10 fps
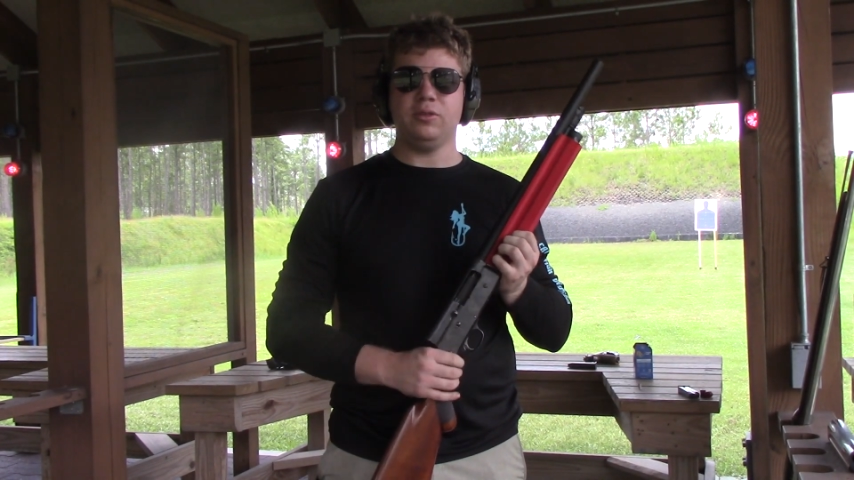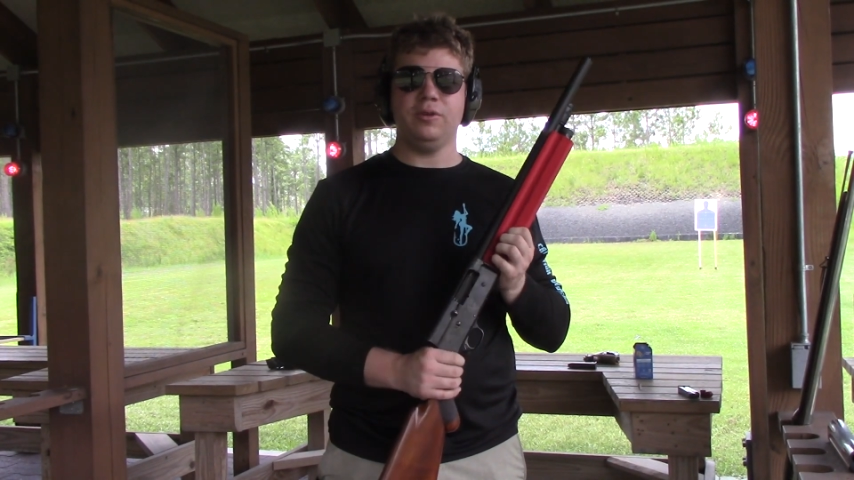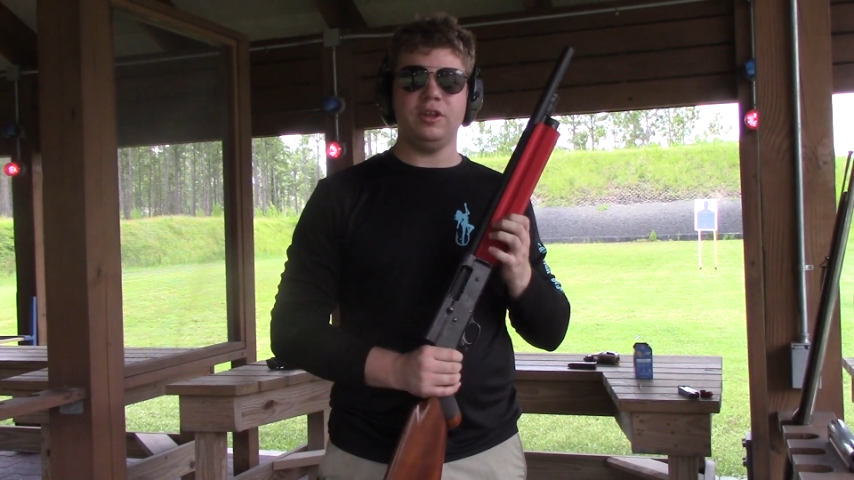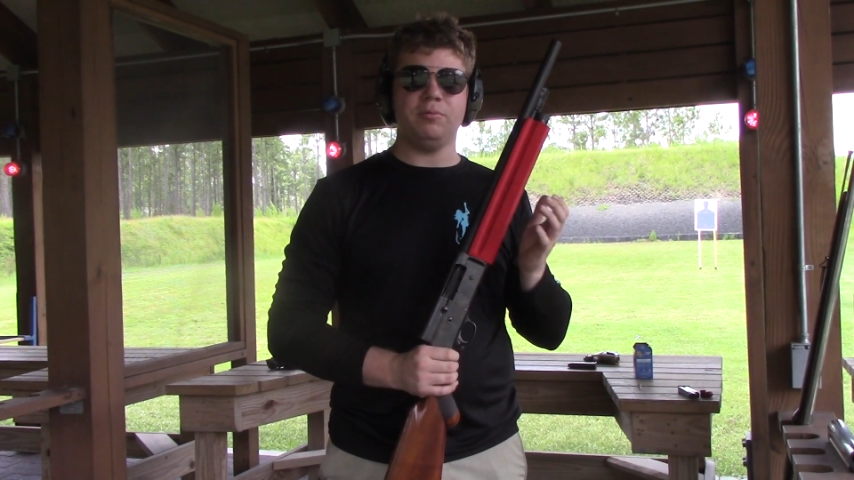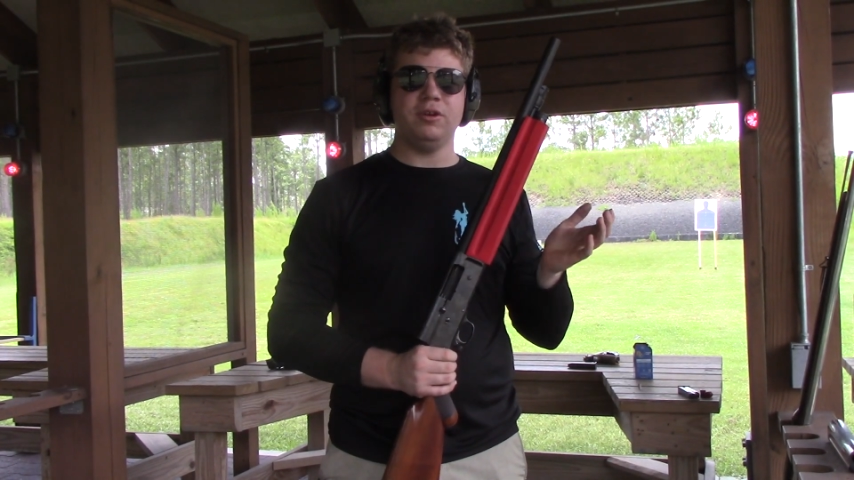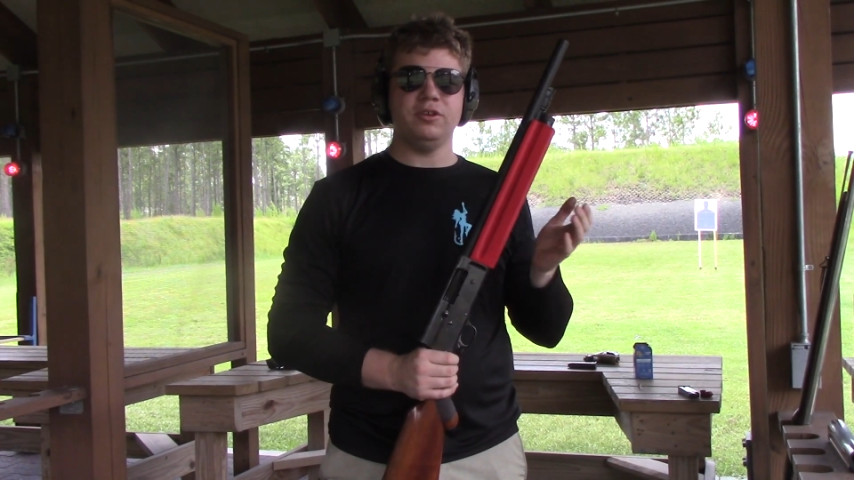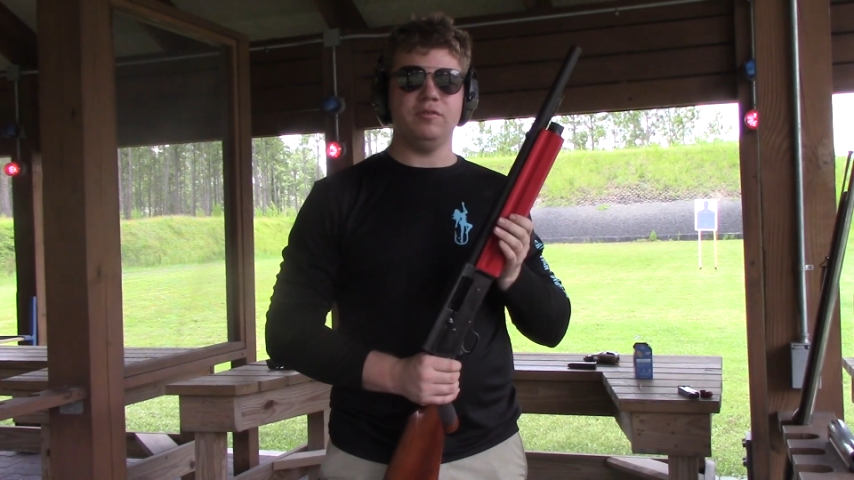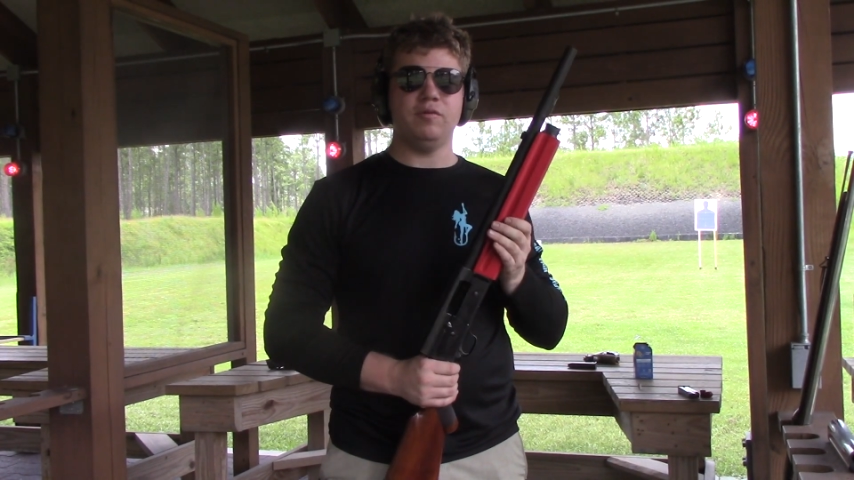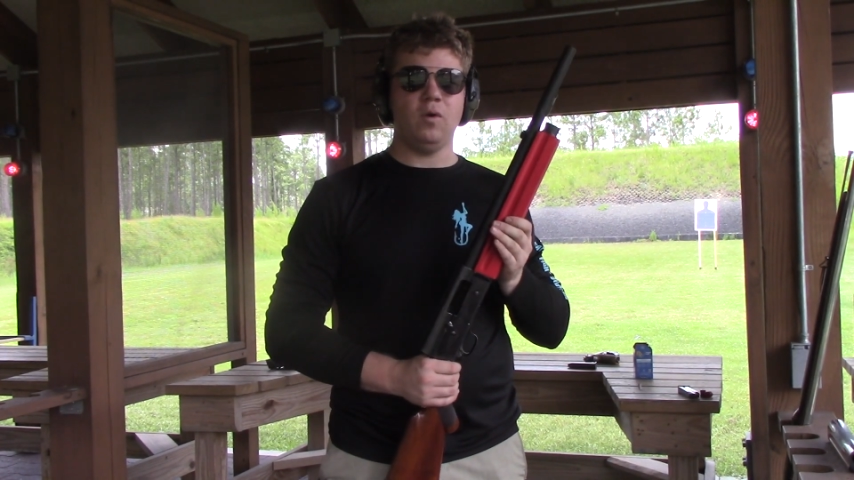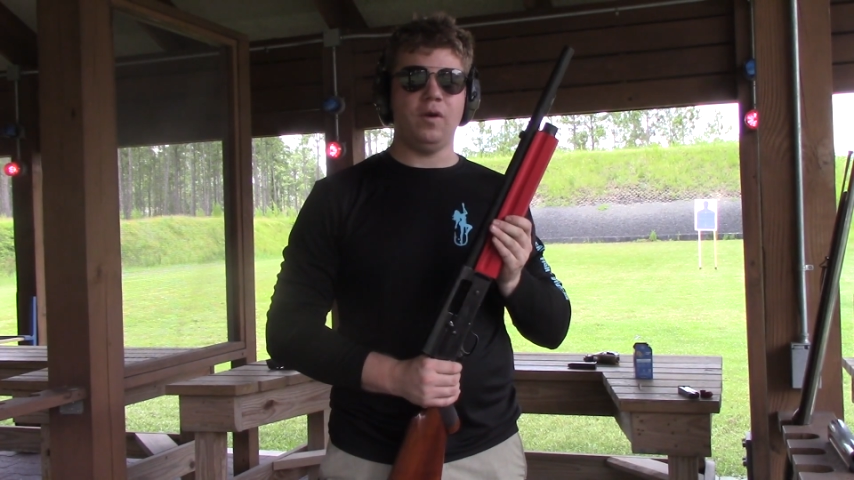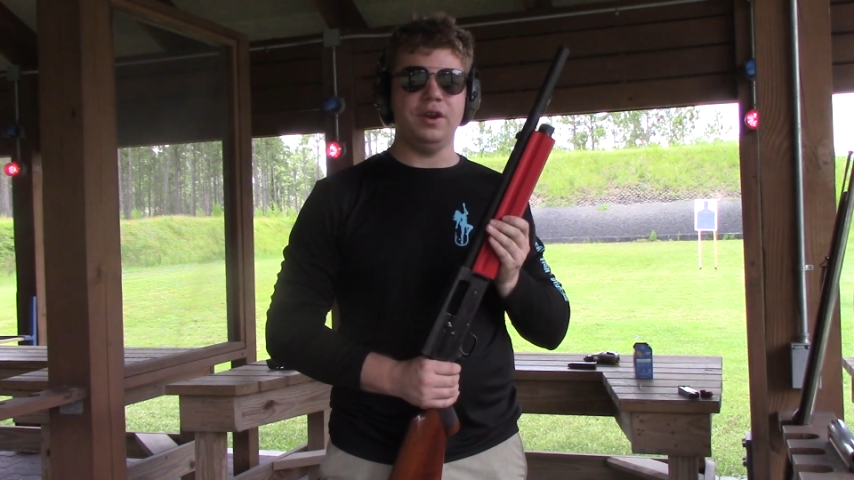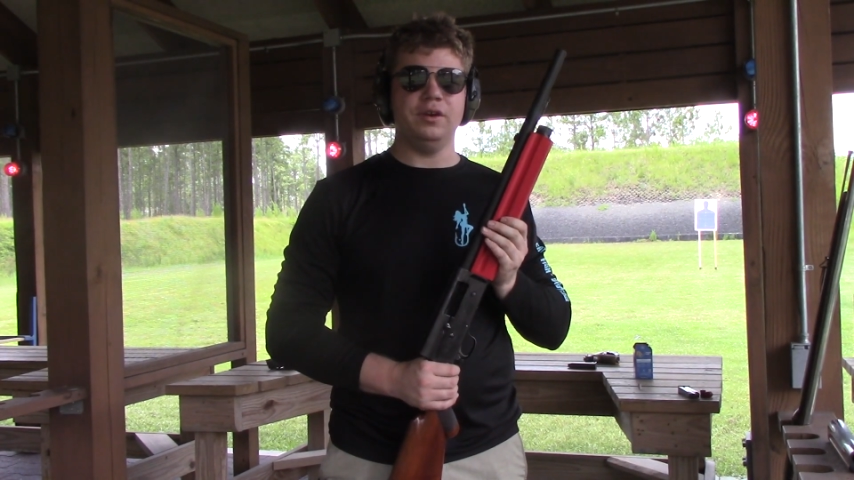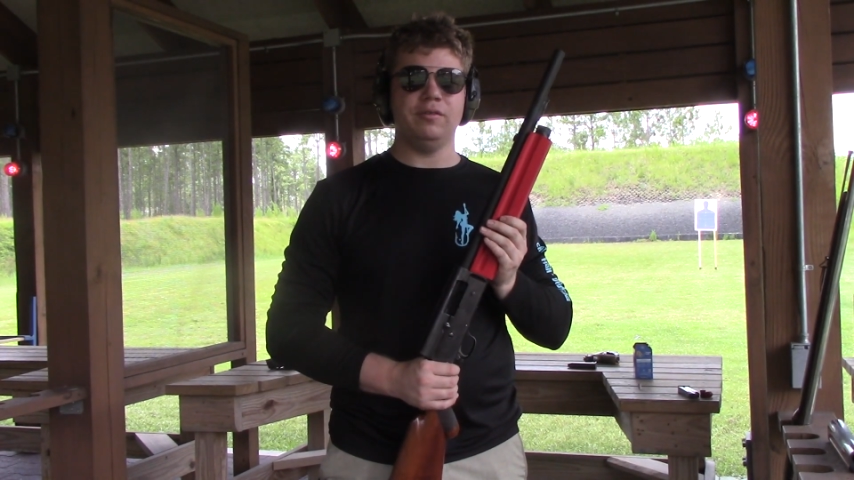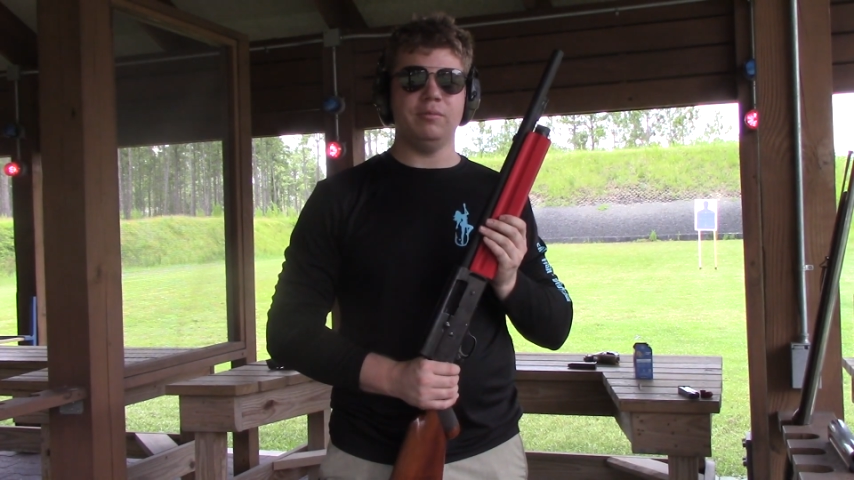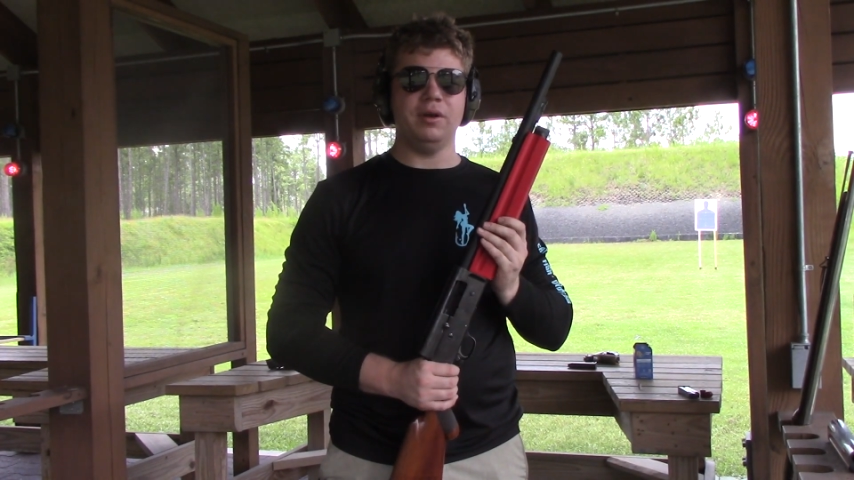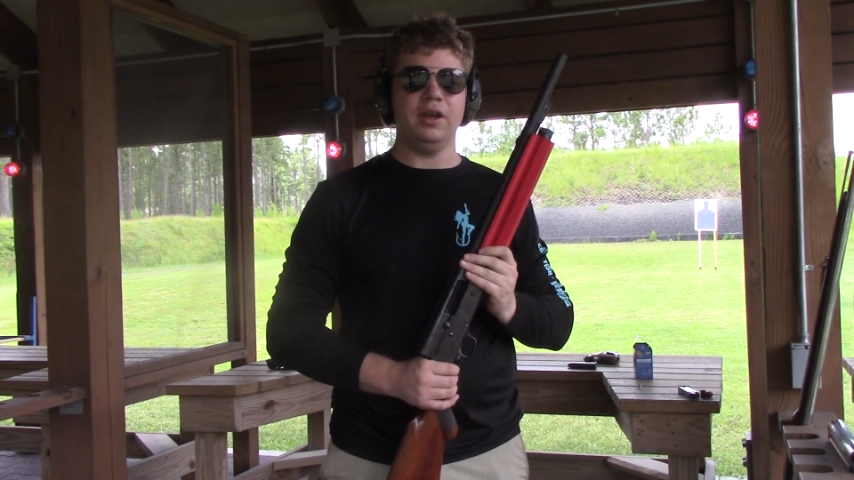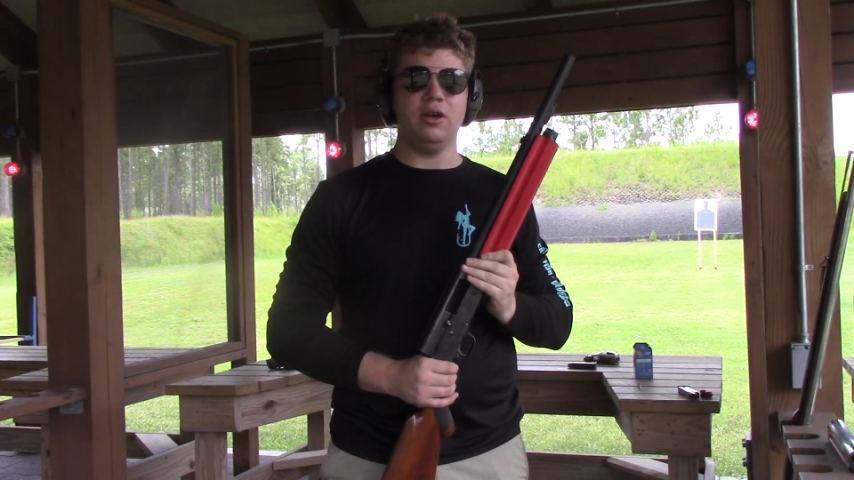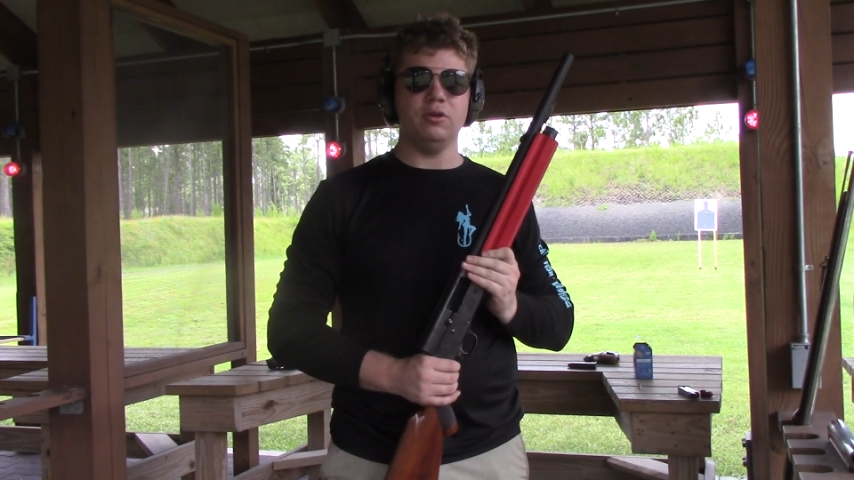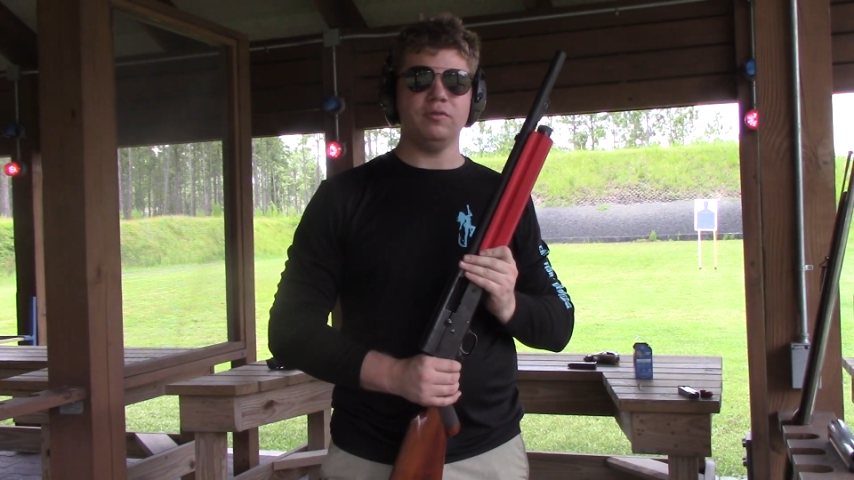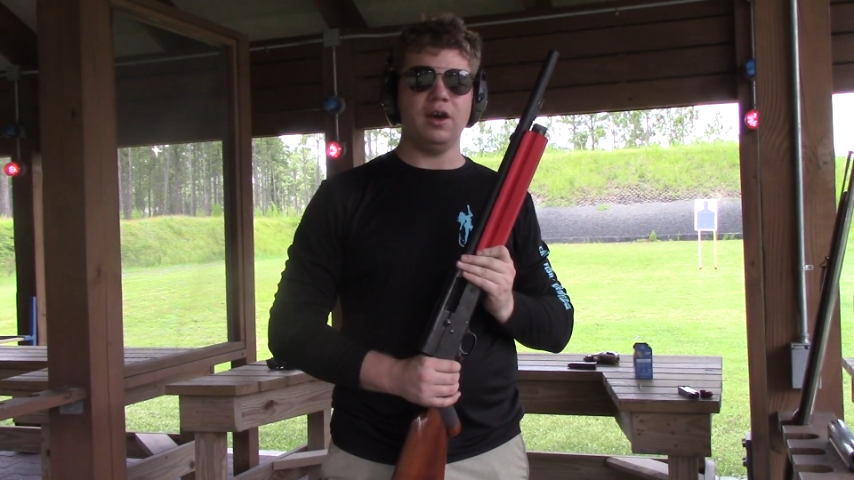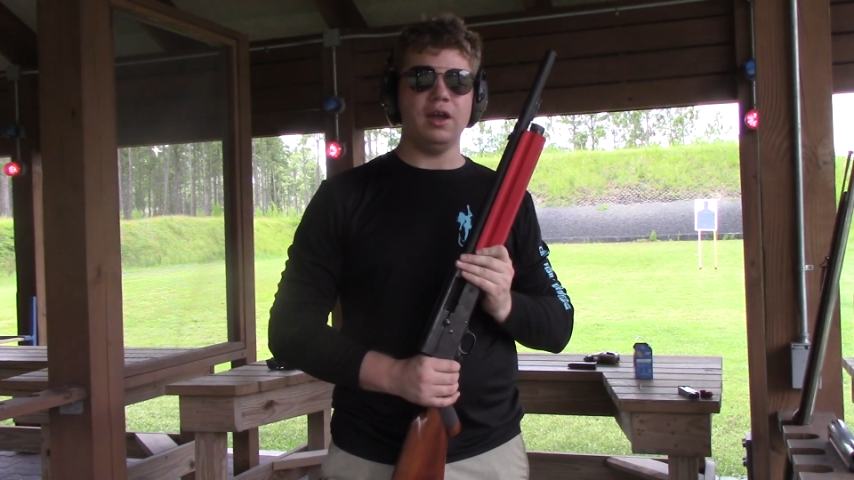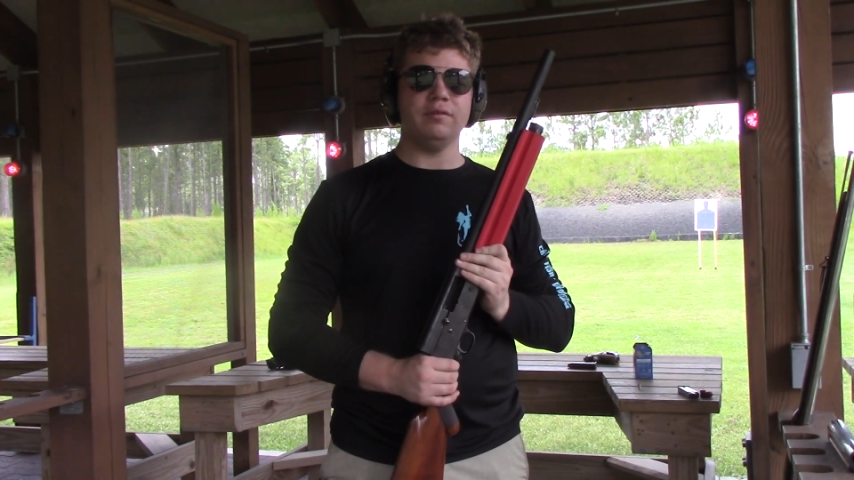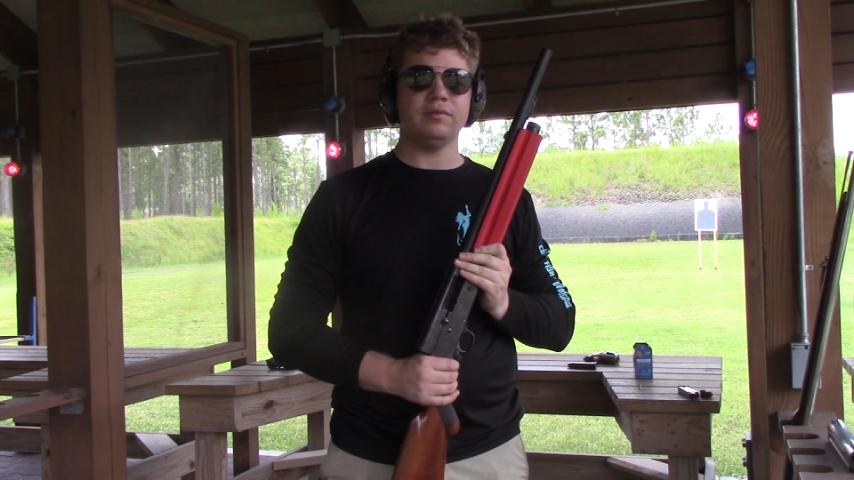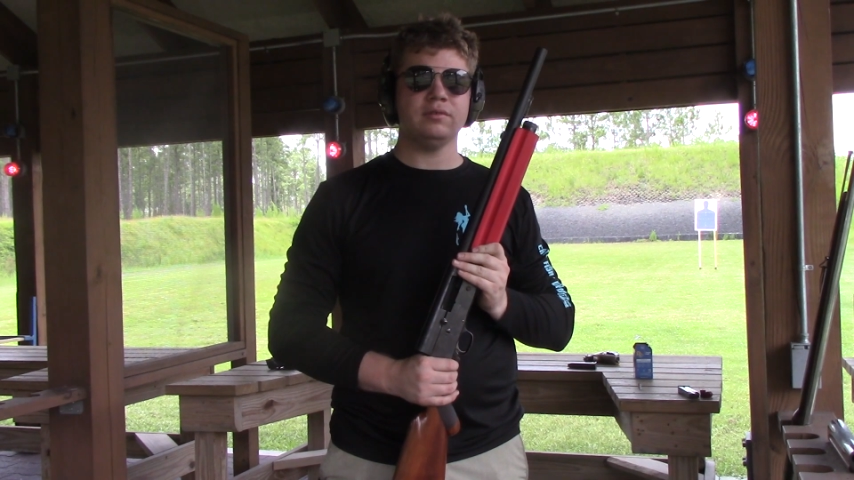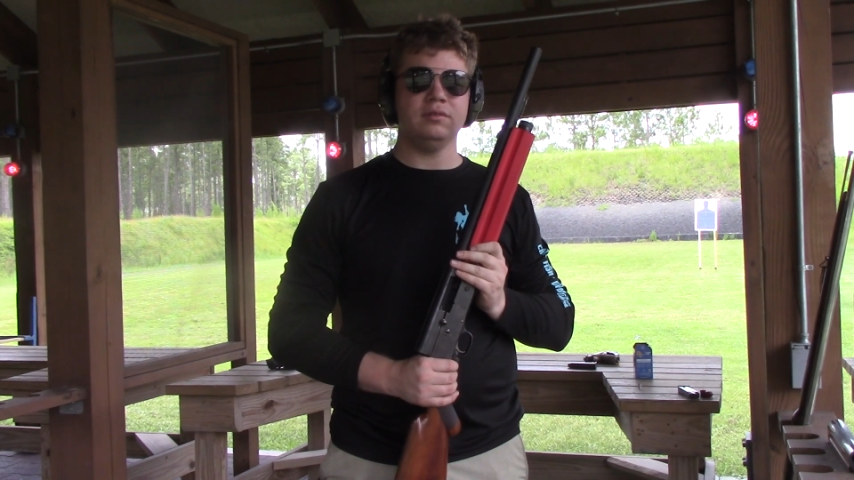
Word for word: 3D printed forend for my Auto 5.